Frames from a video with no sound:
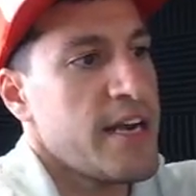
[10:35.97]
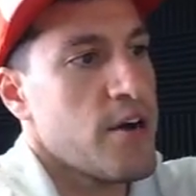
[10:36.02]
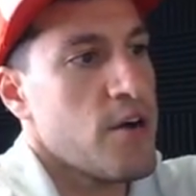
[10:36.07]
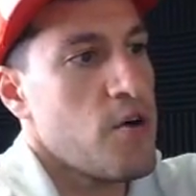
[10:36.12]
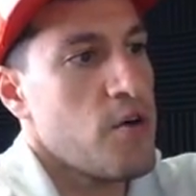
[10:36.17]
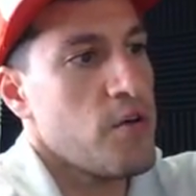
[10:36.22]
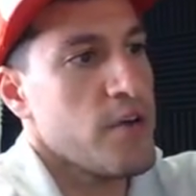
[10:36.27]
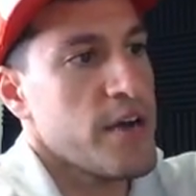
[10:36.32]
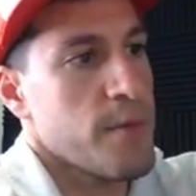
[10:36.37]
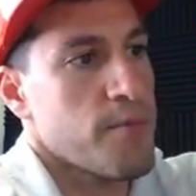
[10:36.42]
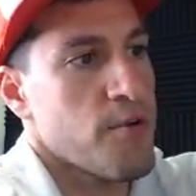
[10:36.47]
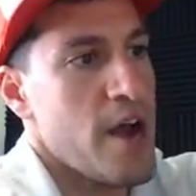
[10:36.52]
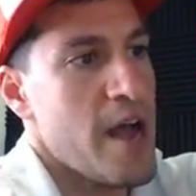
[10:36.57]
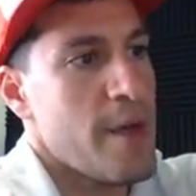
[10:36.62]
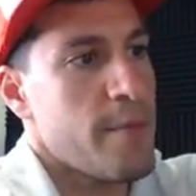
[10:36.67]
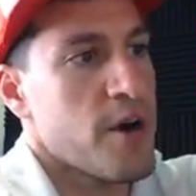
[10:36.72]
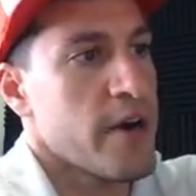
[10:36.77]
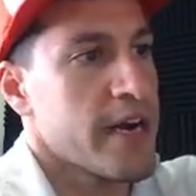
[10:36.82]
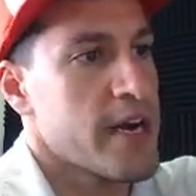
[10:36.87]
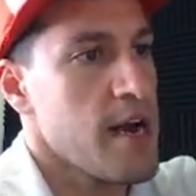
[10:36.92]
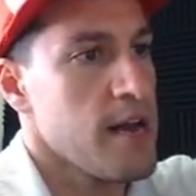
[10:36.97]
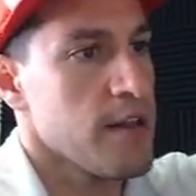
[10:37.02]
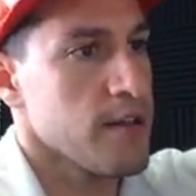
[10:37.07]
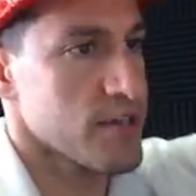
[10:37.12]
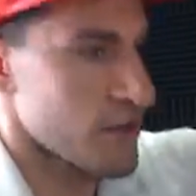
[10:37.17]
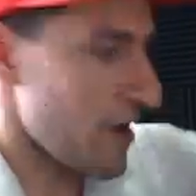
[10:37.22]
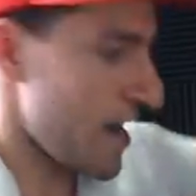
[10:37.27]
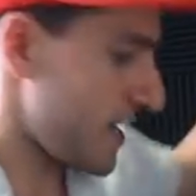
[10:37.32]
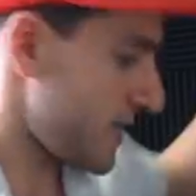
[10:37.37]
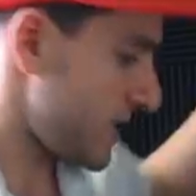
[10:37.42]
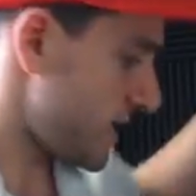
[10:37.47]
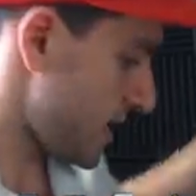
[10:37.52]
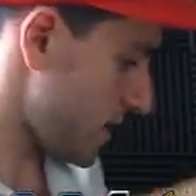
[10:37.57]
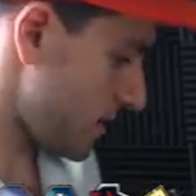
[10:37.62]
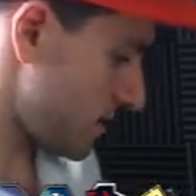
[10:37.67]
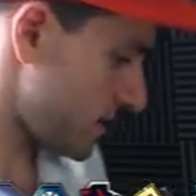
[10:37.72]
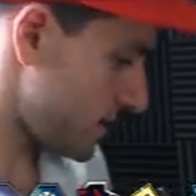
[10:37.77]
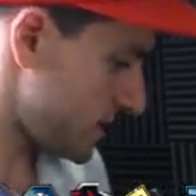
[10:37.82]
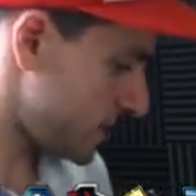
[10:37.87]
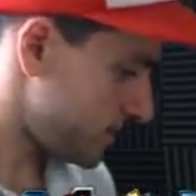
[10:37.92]
your all your primary colors right
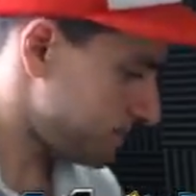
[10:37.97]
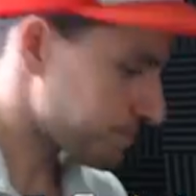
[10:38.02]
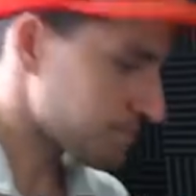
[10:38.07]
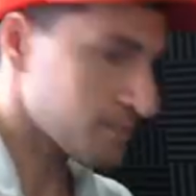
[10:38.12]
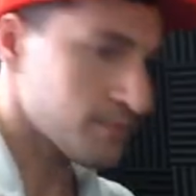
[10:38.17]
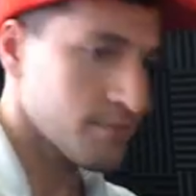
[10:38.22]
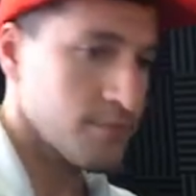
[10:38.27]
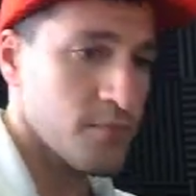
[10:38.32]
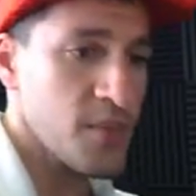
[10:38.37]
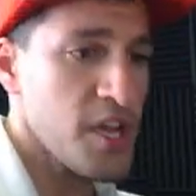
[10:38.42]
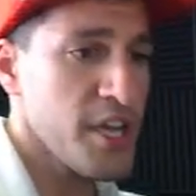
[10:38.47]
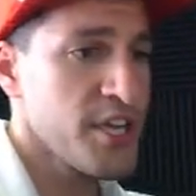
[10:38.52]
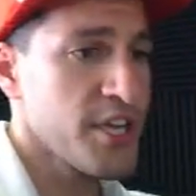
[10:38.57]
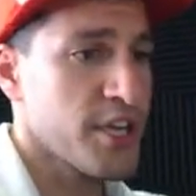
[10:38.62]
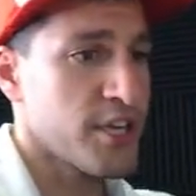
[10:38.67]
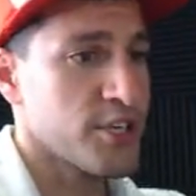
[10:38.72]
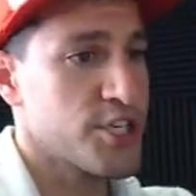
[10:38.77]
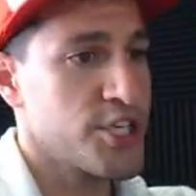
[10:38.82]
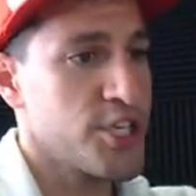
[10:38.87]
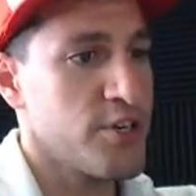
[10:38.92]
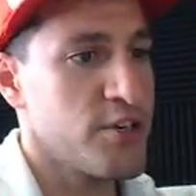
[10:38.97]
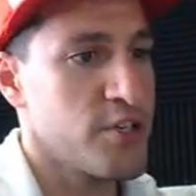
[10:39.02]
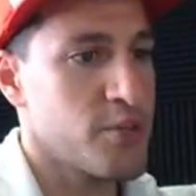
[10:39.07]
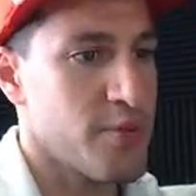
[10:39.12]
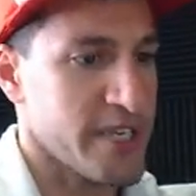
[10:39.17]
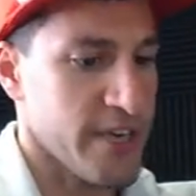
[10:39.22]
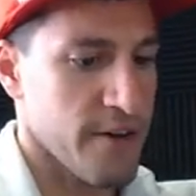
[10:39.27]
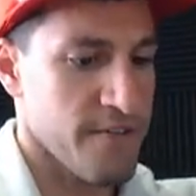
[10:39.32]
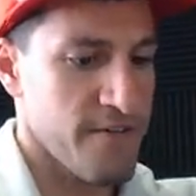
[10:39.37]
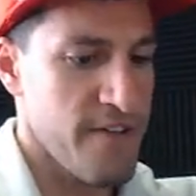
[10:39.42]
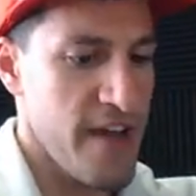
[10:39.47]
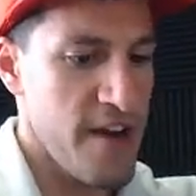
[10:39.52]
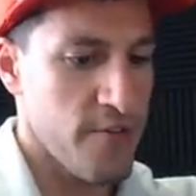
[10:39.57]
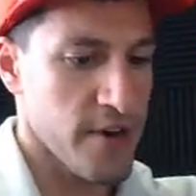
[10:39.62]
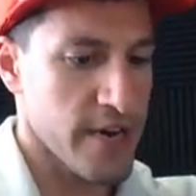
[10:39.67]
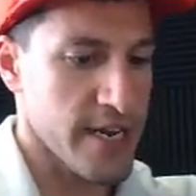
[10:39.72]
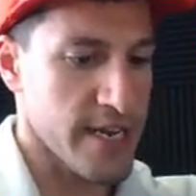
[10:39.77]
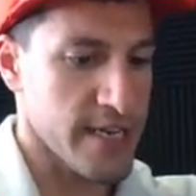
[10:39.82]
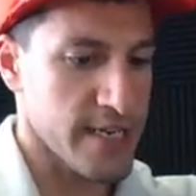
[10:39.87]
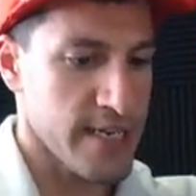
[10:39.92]
here. You can choose what your
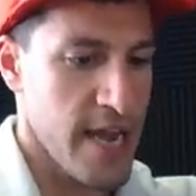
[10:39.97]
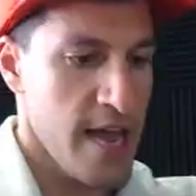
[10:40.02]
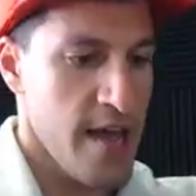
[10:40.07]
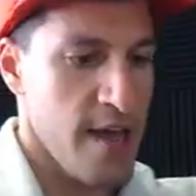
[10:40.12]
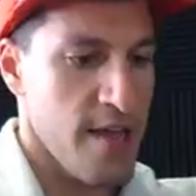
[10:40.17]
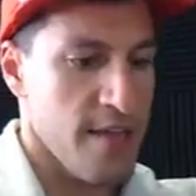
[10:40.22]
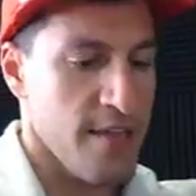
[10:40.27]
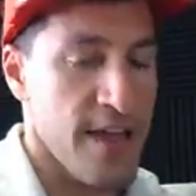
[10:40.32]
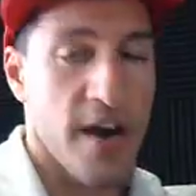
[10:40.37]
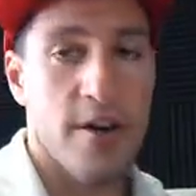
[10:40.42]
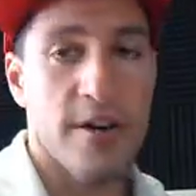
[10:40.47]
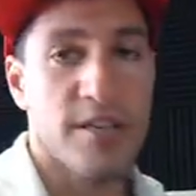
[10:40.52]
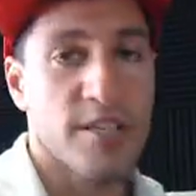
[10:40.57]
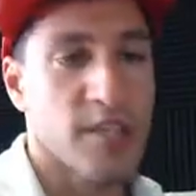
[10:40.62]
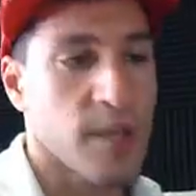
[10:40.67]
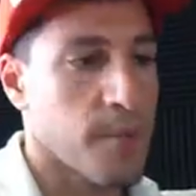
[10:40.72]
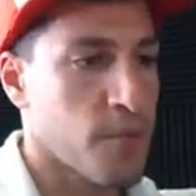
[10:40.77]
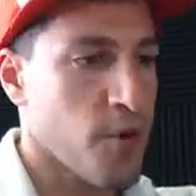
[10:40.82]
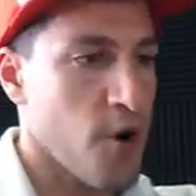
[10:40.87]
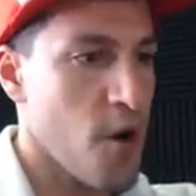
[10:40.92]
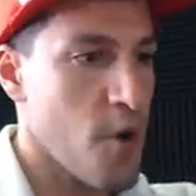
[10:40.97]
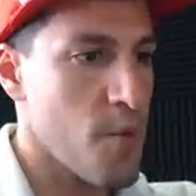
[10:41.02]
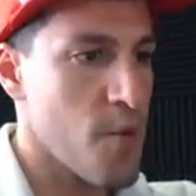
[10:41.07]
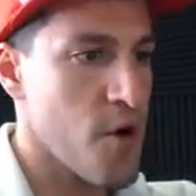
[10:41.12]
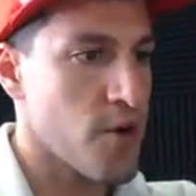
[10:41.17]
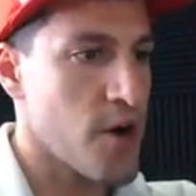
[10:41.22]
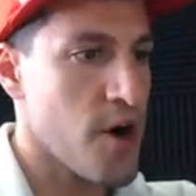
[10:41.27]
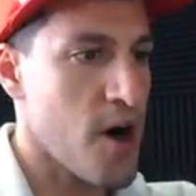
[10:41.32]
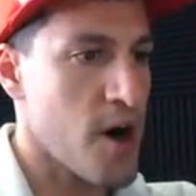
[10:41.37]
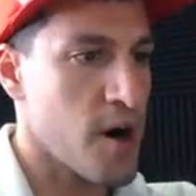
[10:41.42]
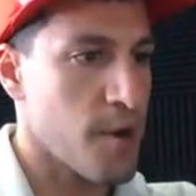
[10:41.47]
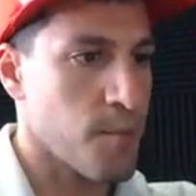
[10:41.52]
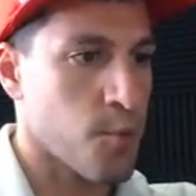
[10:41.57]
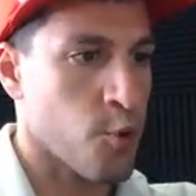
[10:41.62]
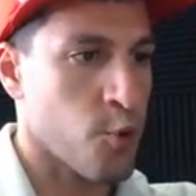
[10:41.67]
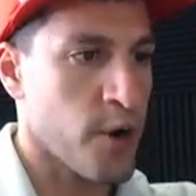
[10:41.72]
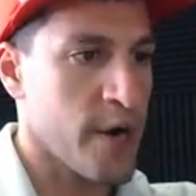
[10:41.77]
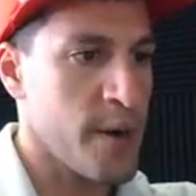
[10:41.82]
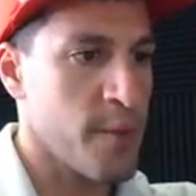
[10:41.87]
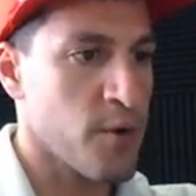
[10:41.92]
favorite is. There is the promo card,
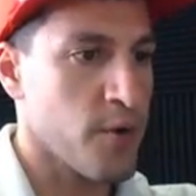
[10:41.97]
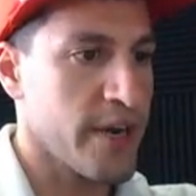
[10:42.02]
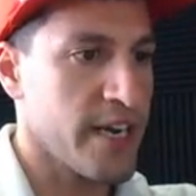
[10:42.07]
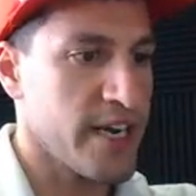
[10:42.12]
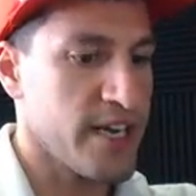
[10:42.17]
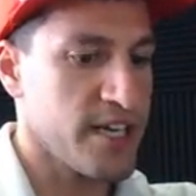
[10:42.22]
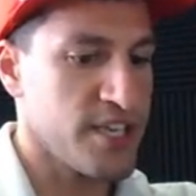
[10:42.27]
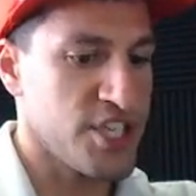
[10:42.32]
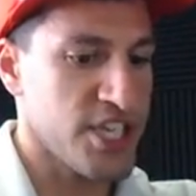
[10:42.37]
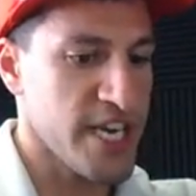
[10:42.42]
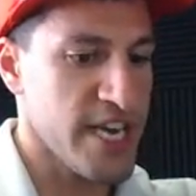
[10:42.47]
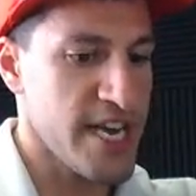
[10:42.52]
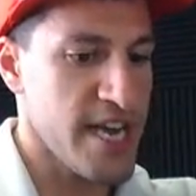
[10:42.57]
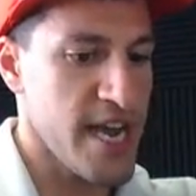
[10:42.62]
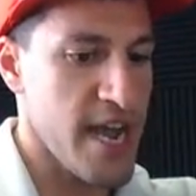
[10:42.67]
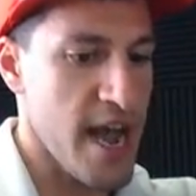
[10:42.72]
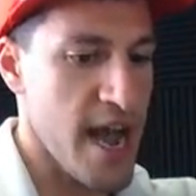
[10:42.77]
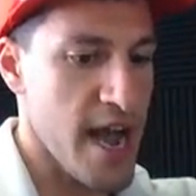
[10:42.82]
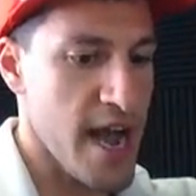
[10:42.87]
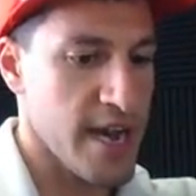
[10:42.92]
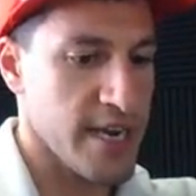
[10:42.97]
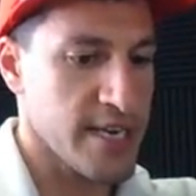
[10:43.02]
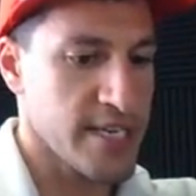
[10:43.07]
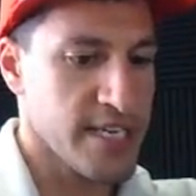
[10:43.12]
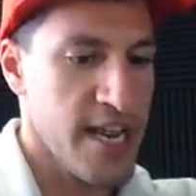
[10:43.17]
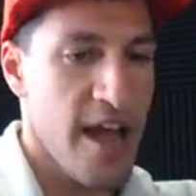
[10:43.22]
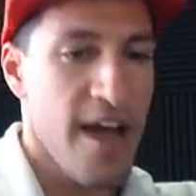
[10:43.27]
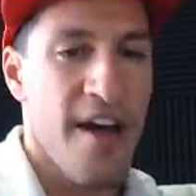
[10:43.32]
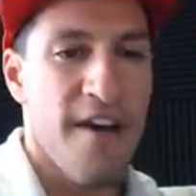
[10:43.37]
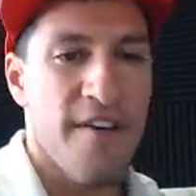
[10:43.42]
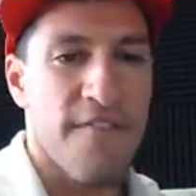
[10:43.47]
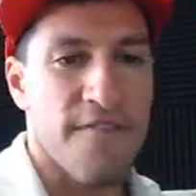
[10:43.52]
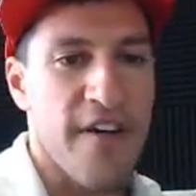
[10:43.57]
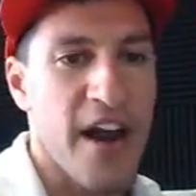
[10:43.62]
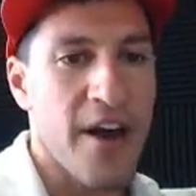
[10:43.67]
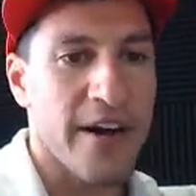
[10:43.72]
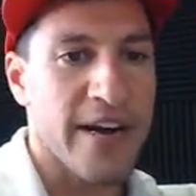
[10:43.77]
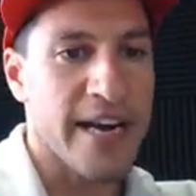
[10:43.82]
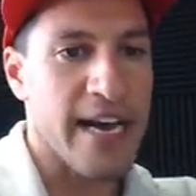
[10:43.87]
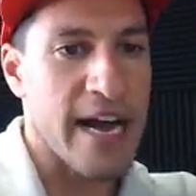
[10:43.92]
Primarina GX.
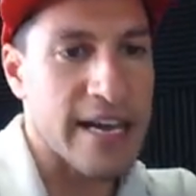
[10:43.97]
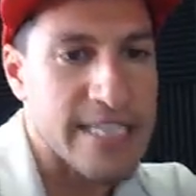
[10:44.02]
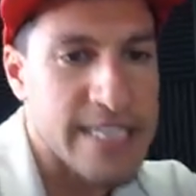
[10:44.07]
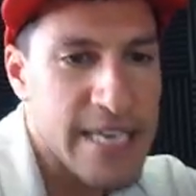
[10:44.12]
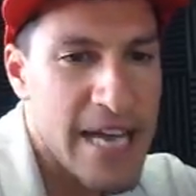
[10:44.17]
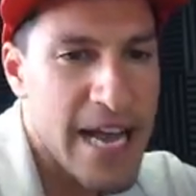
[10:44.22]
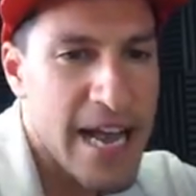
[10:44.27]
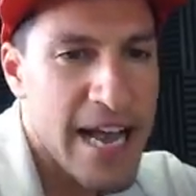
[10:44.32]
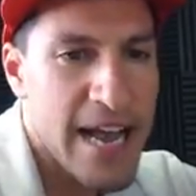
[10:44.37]
Very nice.